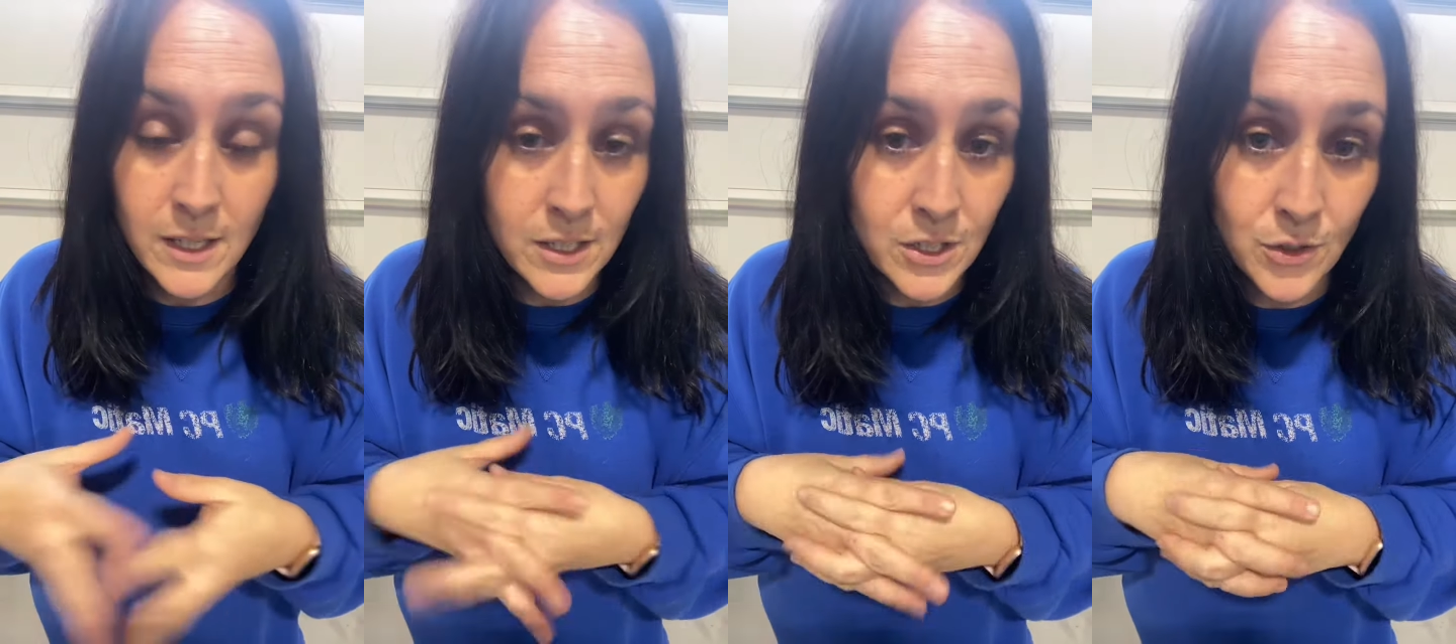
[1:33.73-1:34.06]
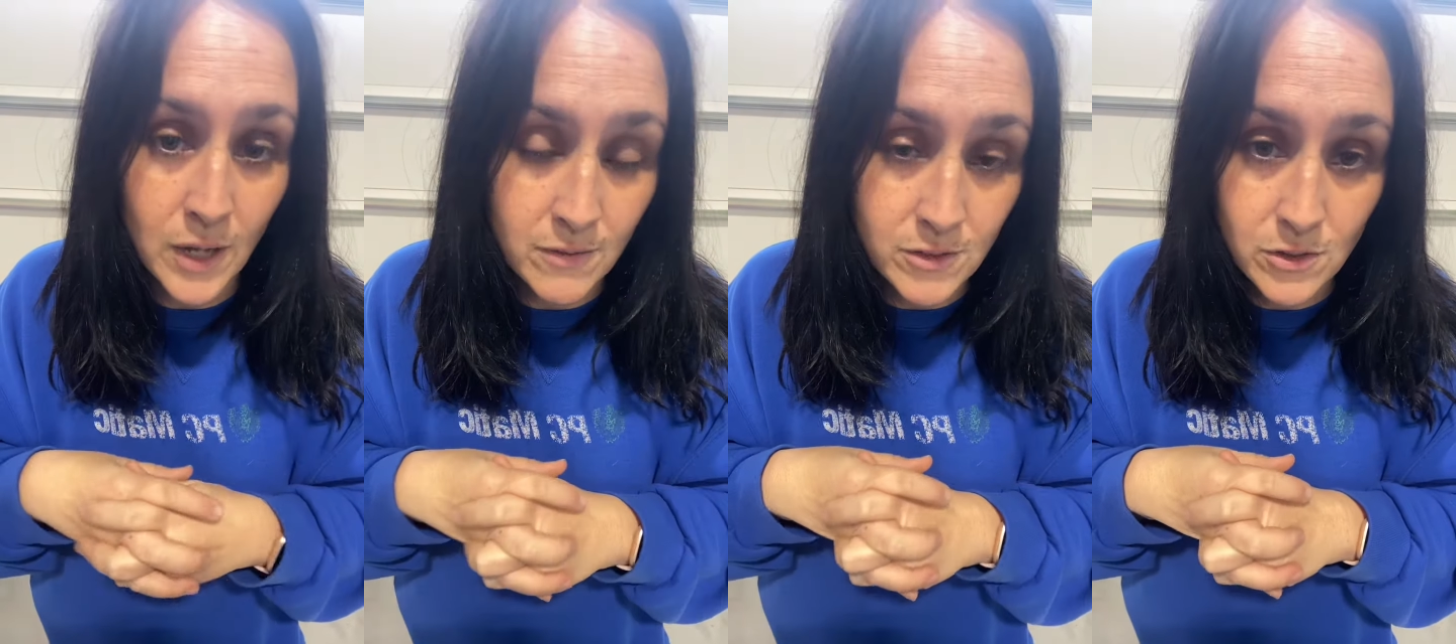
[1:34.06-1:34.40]
You
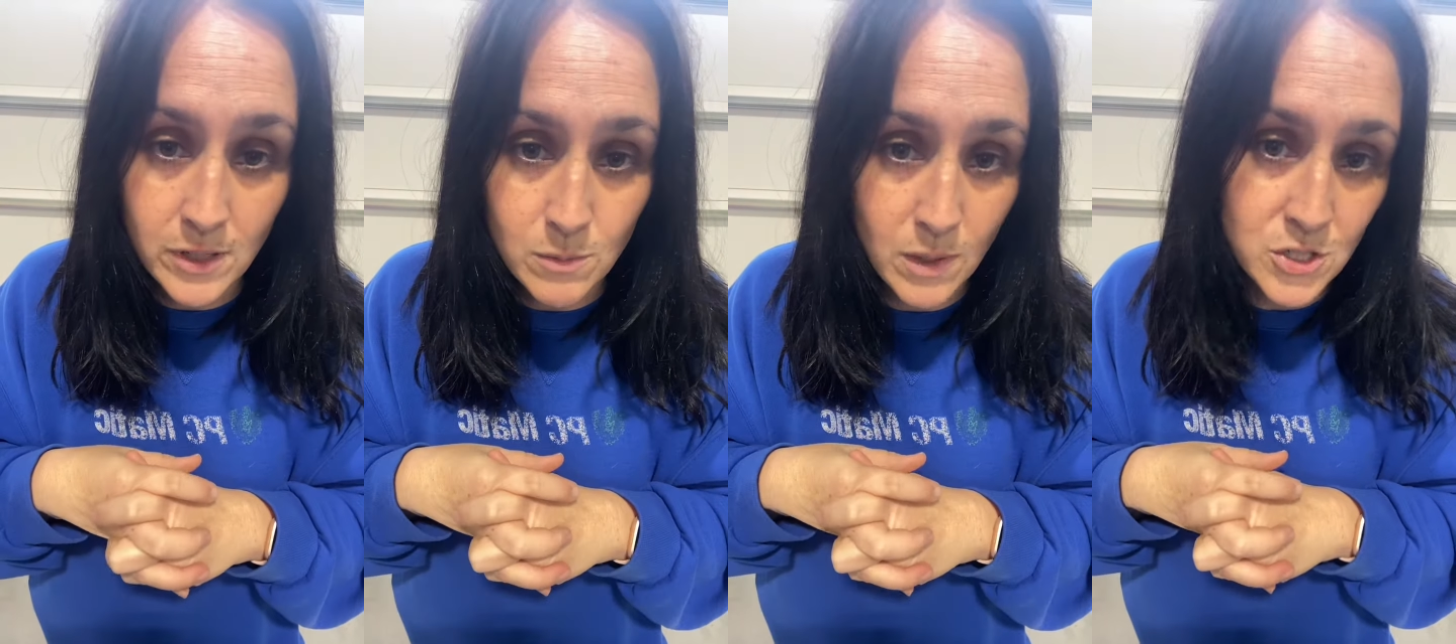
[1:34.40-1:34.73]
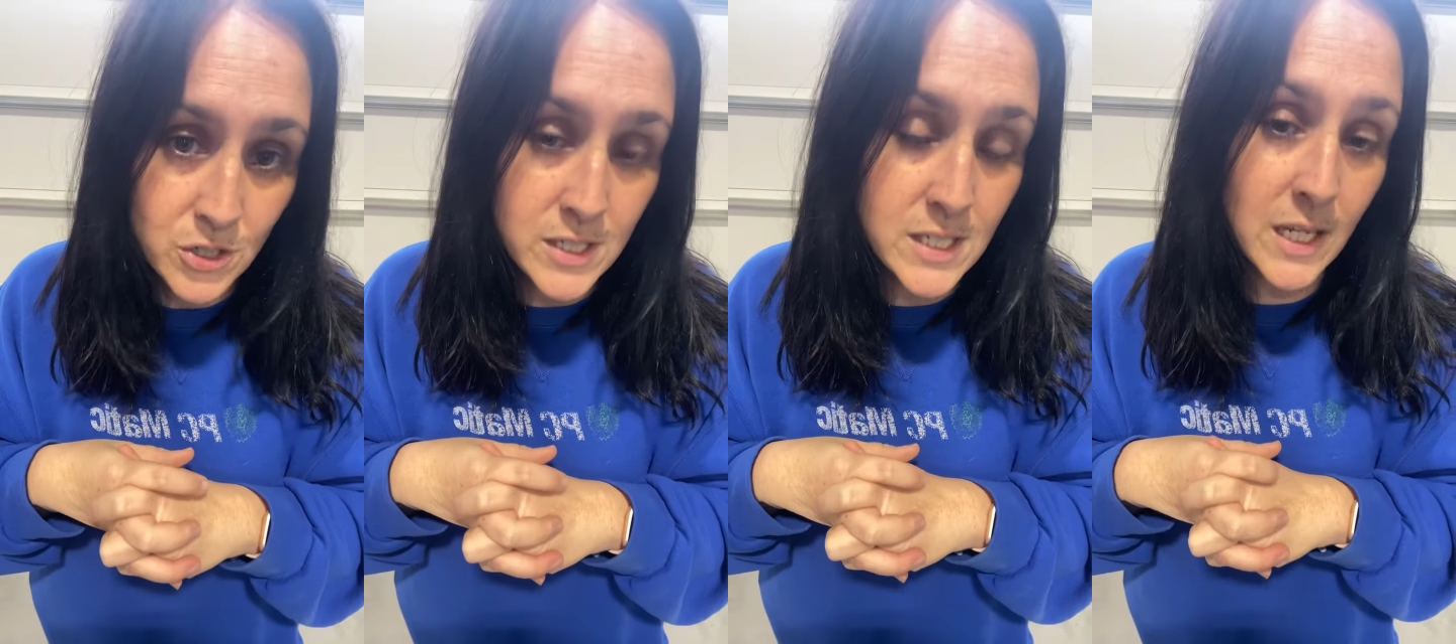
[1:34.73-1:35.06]
have to go get a
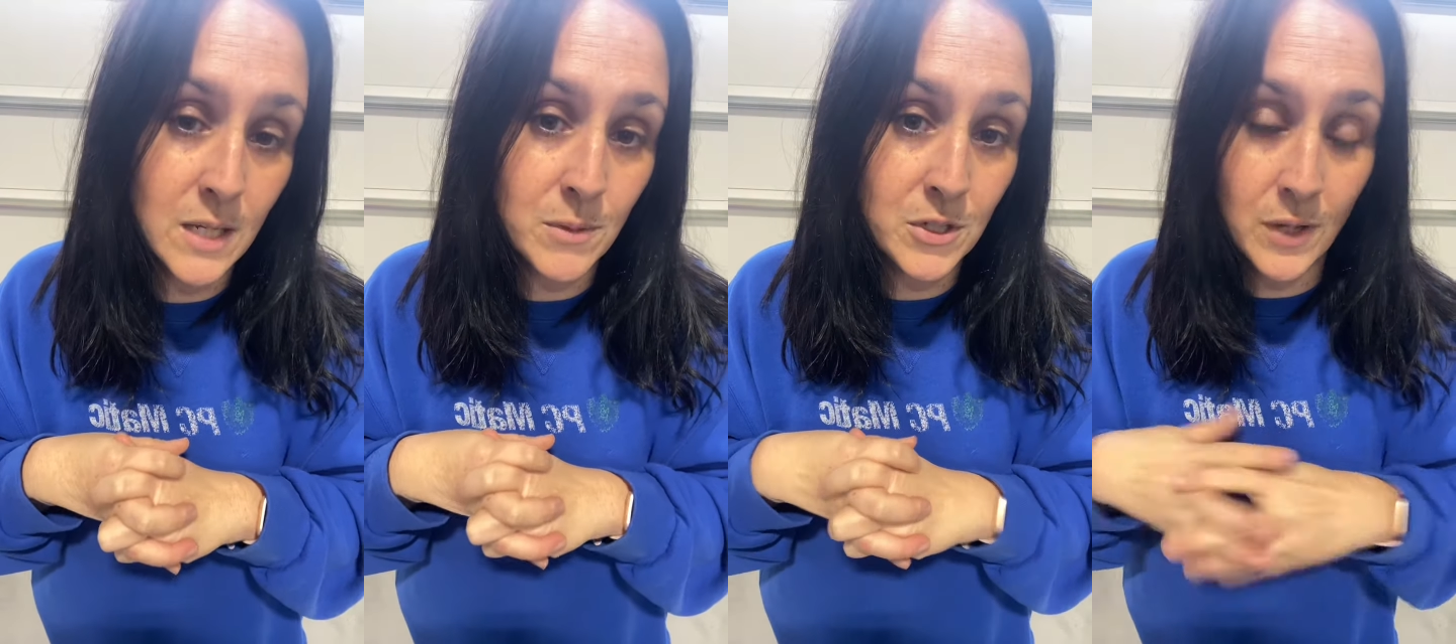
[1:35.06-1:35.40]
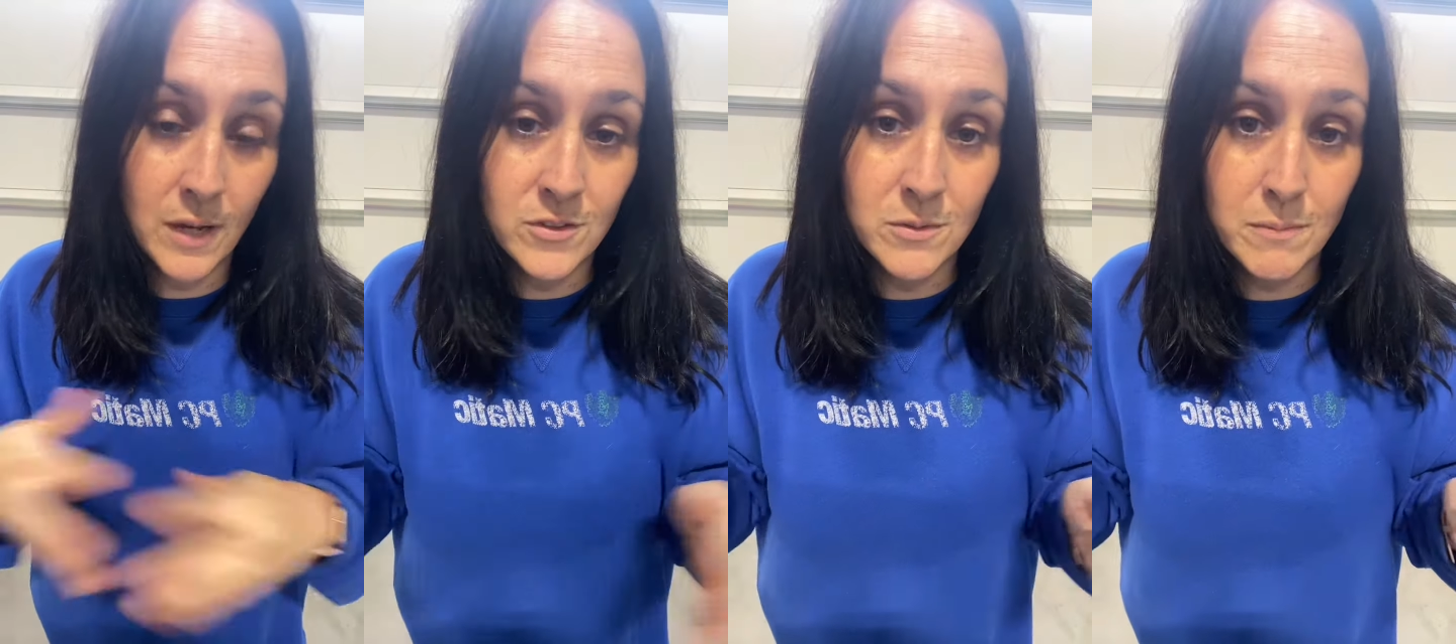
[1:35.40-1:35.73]
measuring tape and you
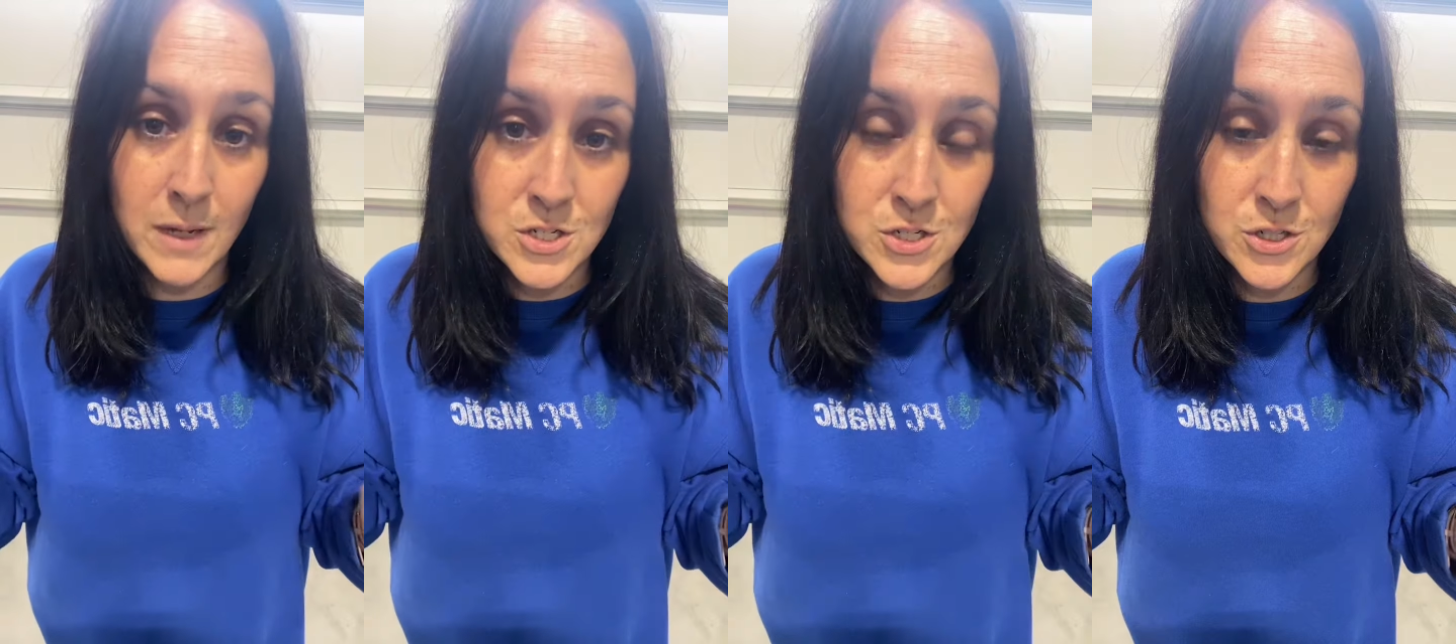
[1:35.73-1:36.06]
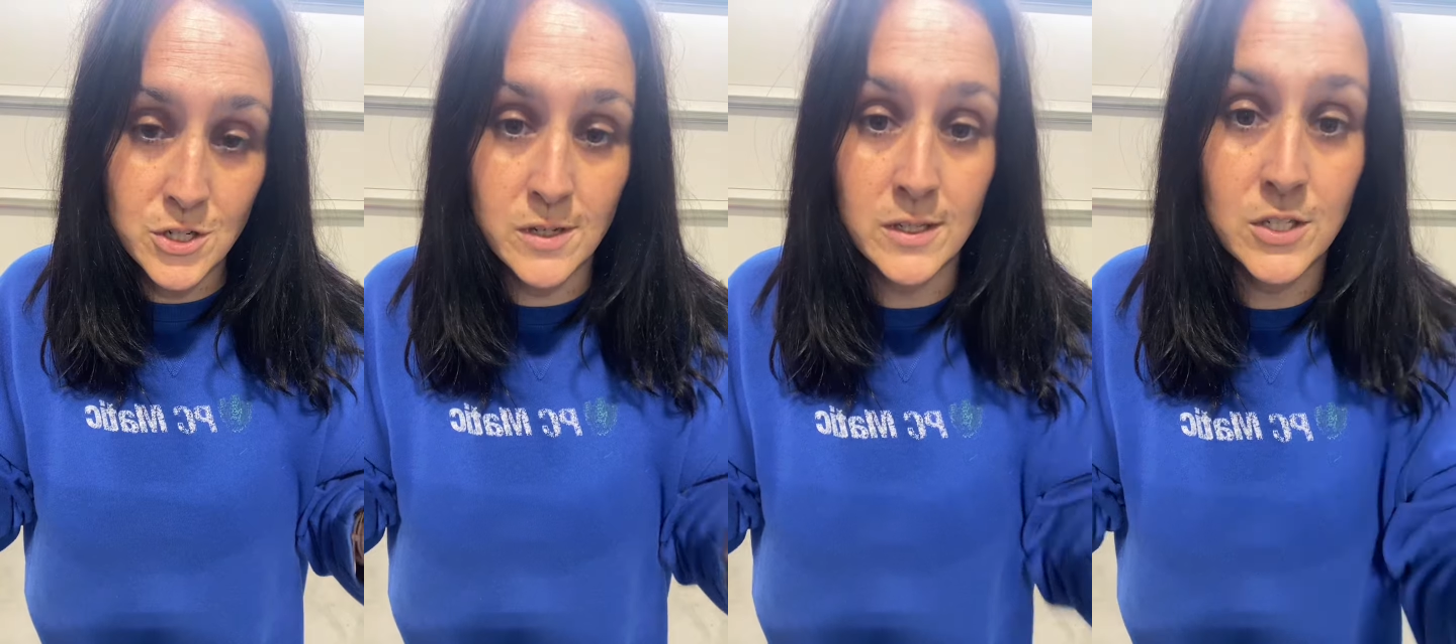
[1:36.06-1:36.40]
have to measure
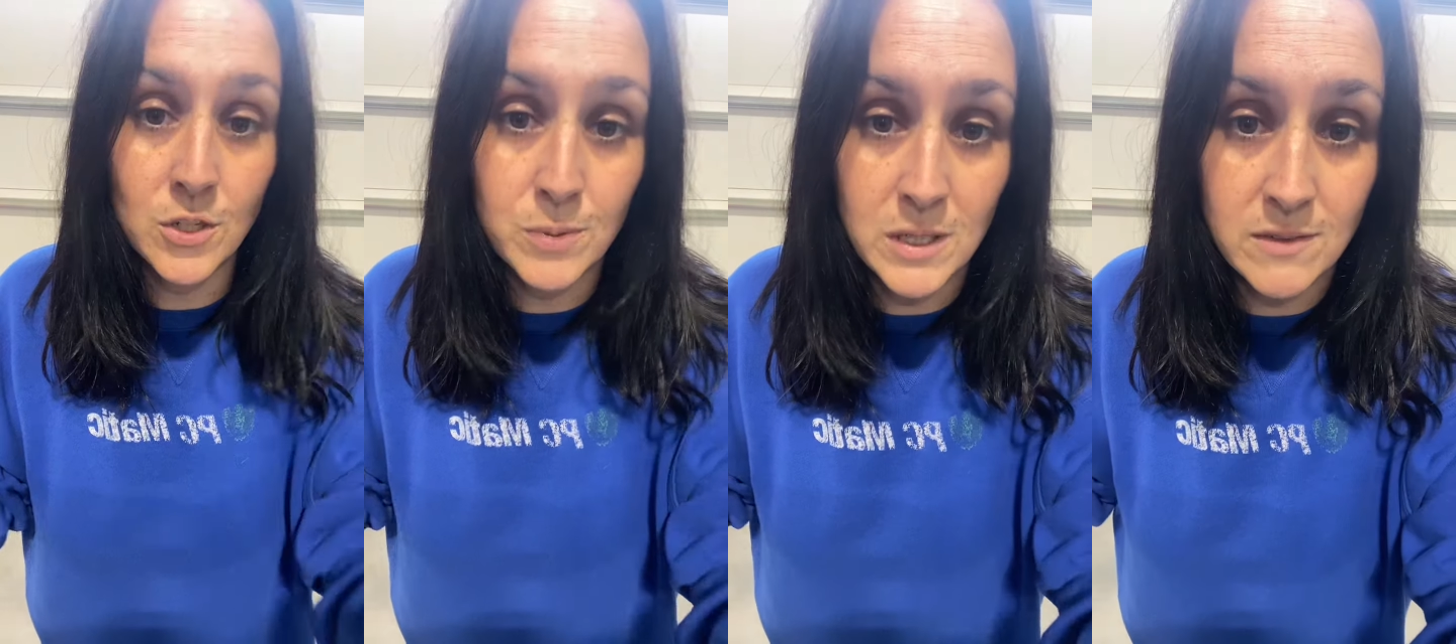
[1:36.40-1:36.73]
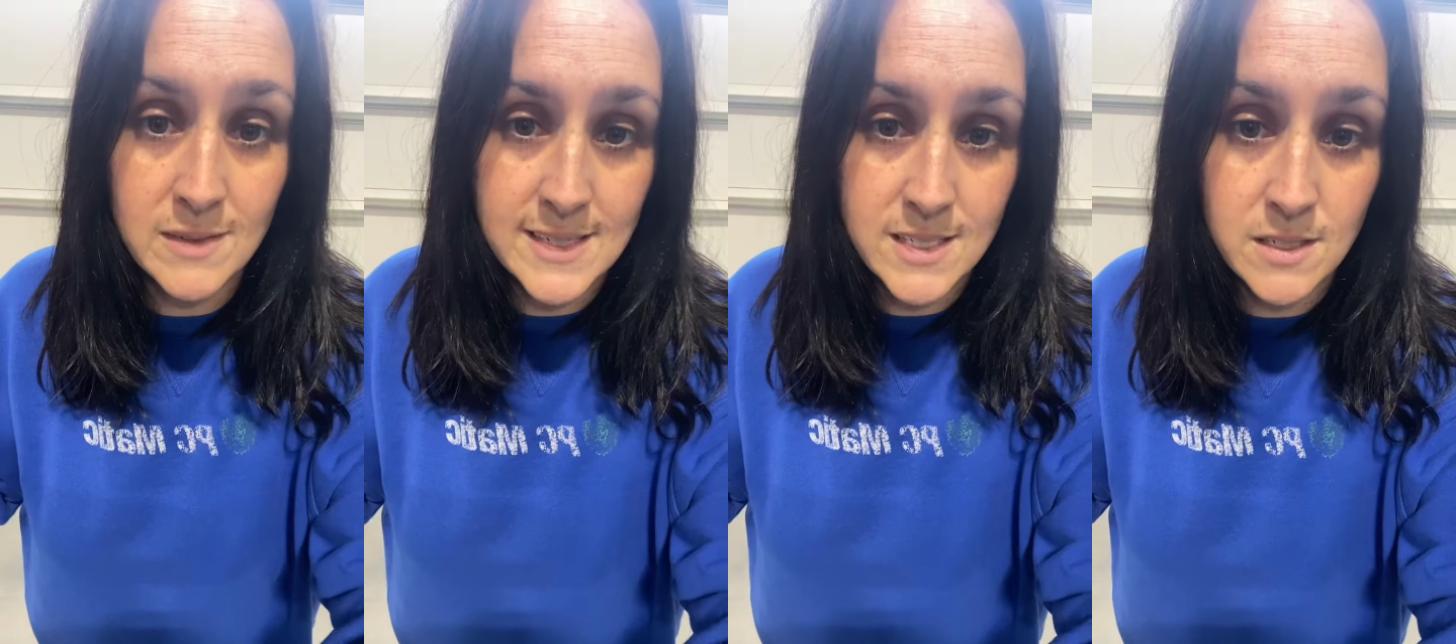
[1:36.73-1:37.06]
your
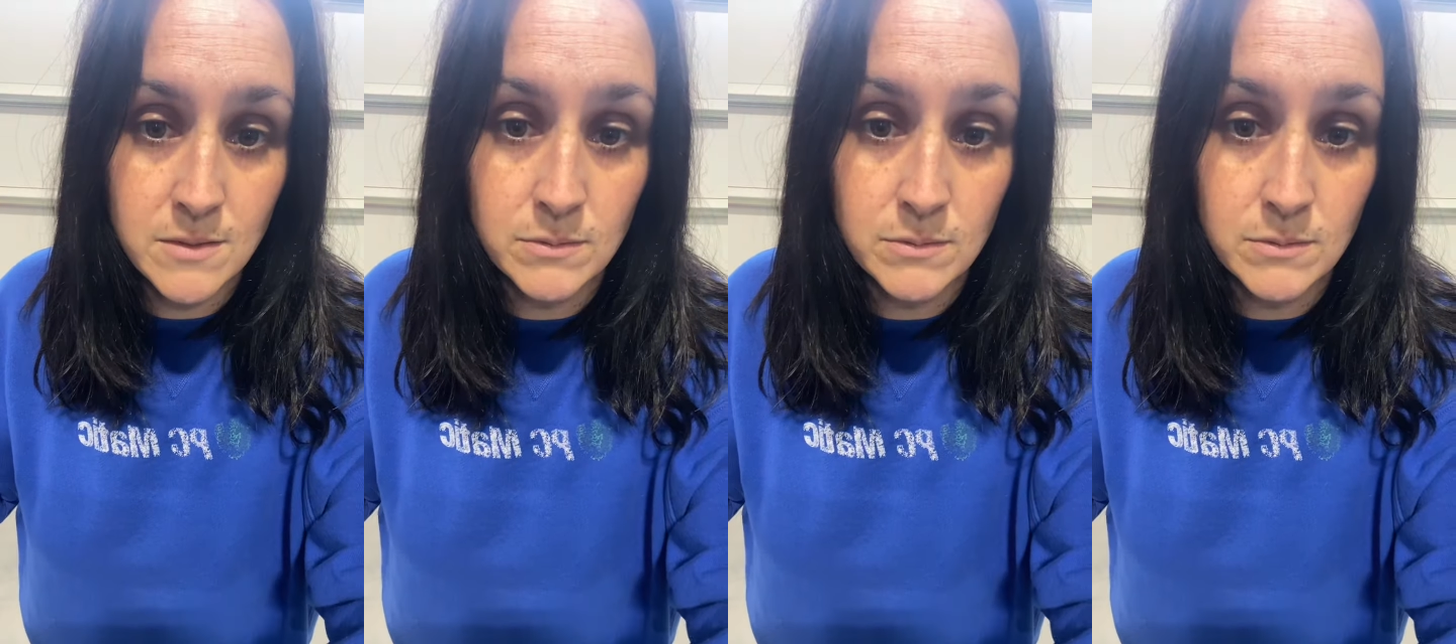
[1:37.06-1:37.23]
PVC.